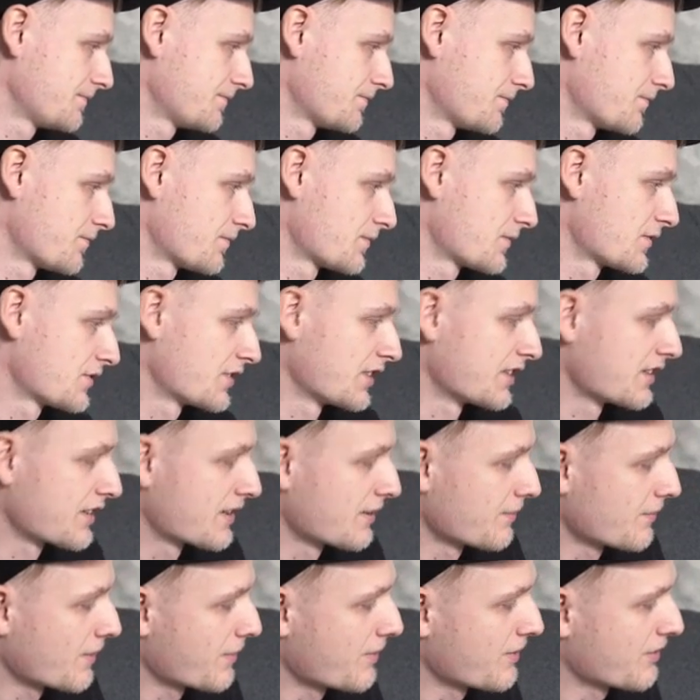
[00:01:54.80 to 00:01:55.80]
So as you can
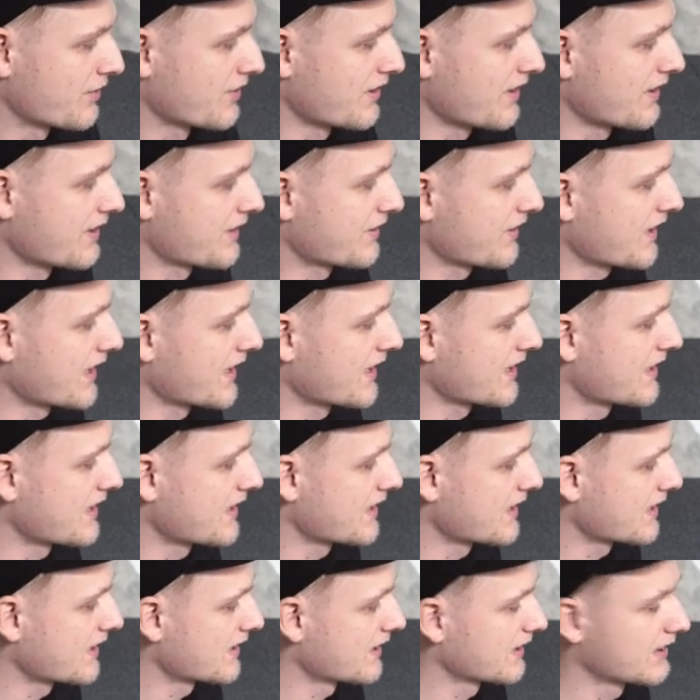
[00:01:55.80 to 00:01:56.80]
maybe see, this eye here,
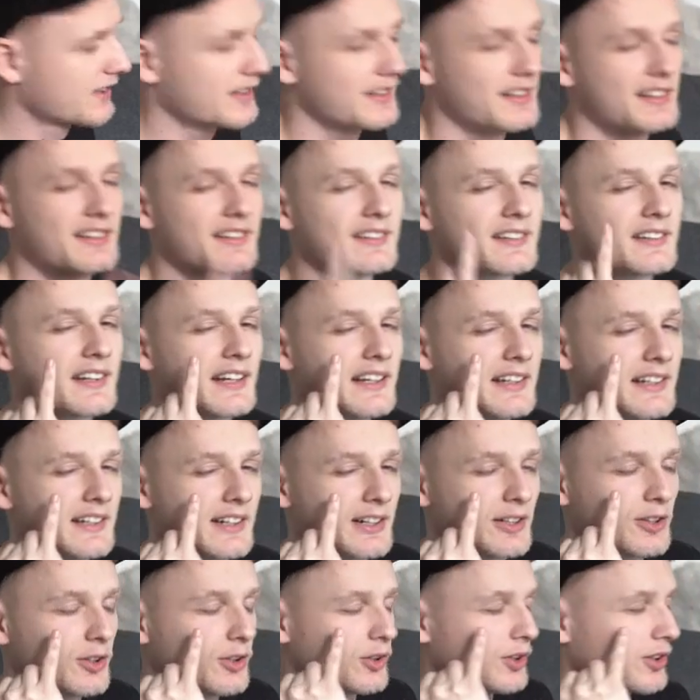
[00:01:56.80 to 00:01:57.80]
slightly
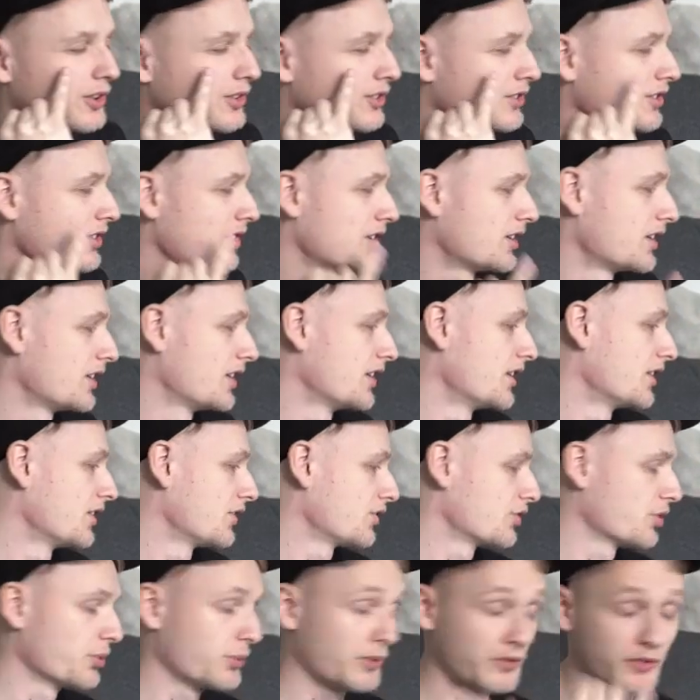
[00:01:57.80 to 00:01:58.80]
closed. So
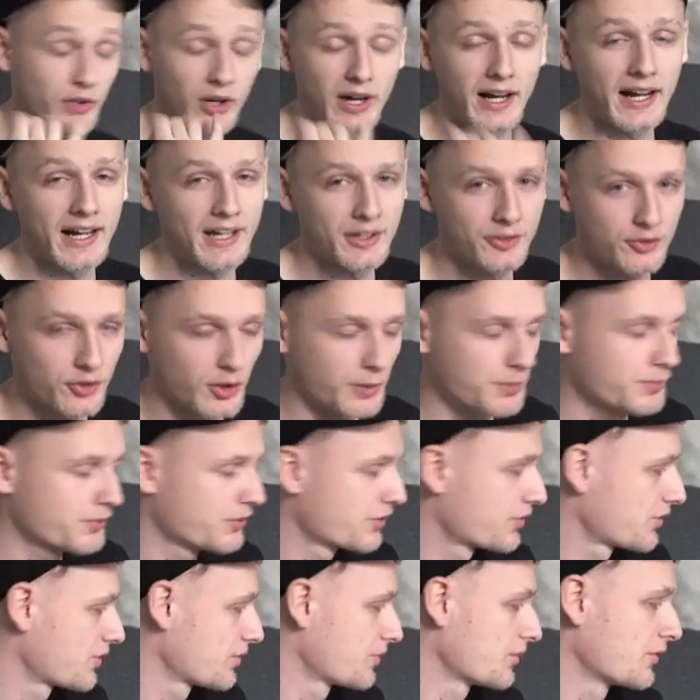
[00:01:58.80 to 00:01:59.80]
we've got eye drops,
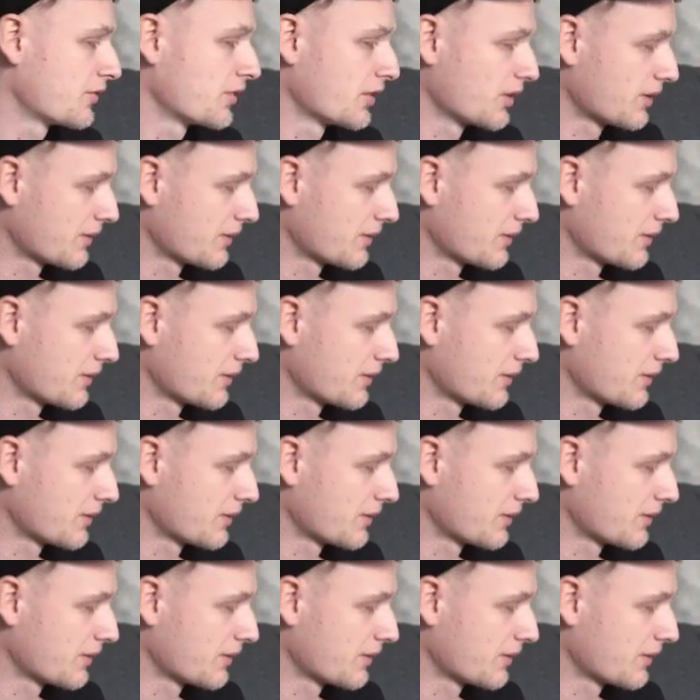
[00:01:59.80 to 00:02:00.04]
we've got